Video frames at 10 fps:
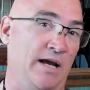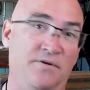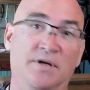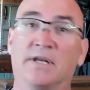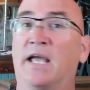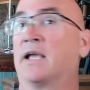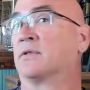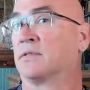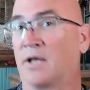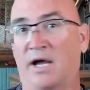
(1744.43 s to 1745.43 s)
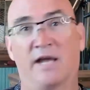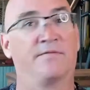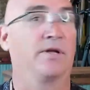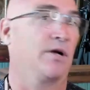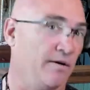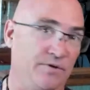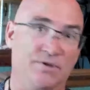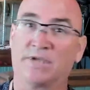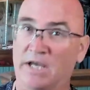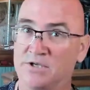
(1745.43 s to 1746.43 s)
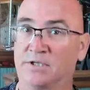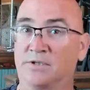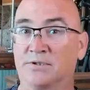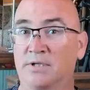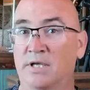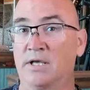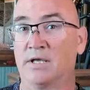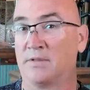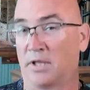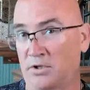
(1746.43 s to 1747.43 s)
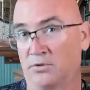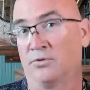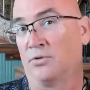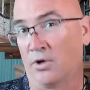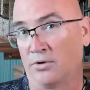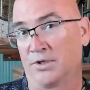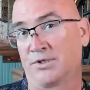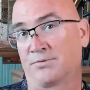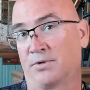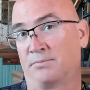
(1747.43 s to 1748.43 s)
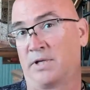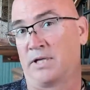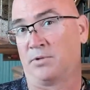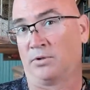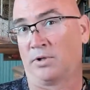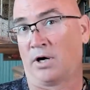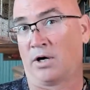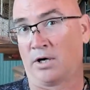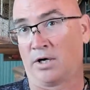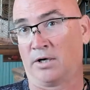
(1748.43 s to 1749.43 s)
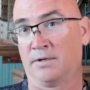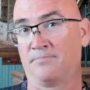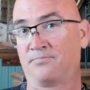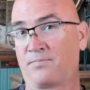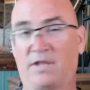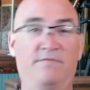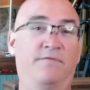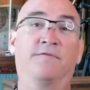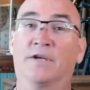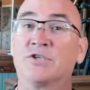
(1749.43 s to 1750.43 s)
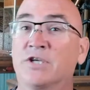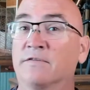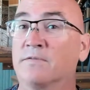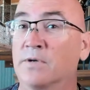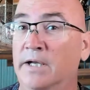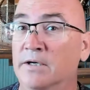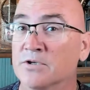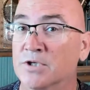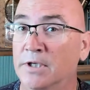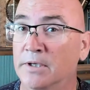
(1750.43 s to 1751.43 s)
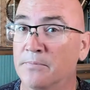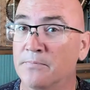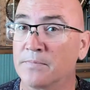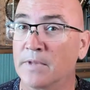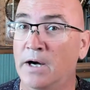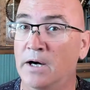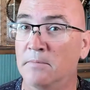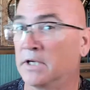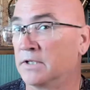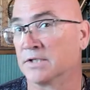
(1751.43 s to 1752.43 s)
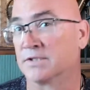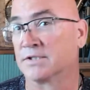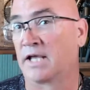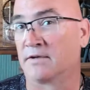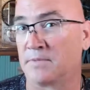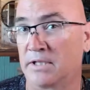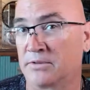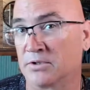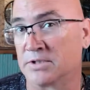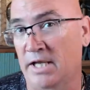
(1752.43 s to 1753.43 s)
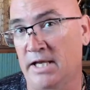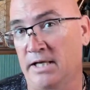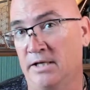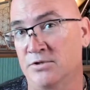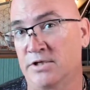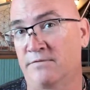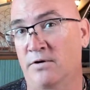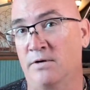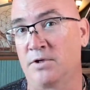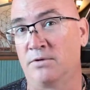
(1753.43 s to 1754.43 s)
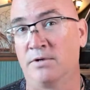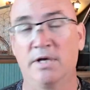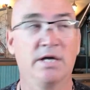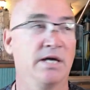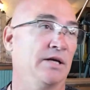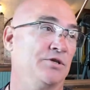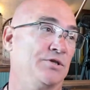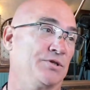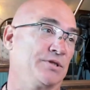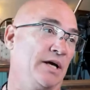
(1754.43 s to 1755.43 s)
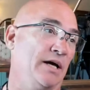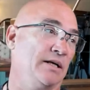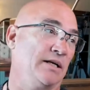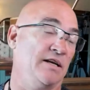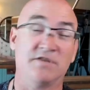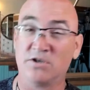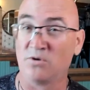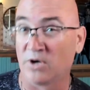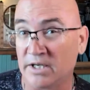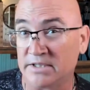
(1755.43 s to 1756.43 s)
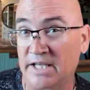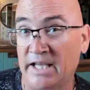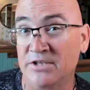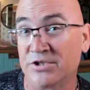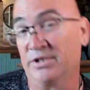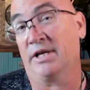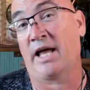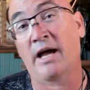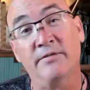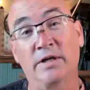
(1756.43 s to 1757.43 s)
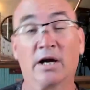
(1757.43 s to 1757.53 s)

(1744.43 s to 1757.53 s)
everyday life and conversations that you'll notice when people are fishing for energy um, and it doesn't have to be that they're taking energy from you it's just that even your attention and having a